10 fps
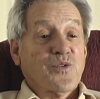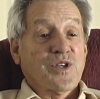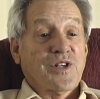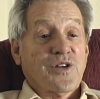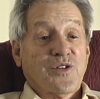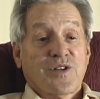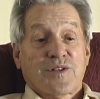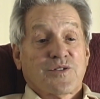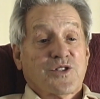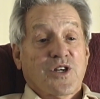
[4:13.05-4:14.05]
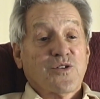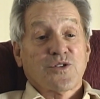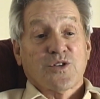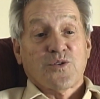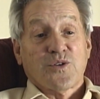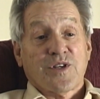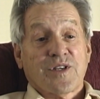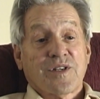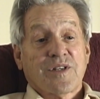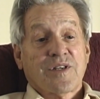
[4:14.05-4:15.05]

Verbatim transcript: We could hear the shells going in.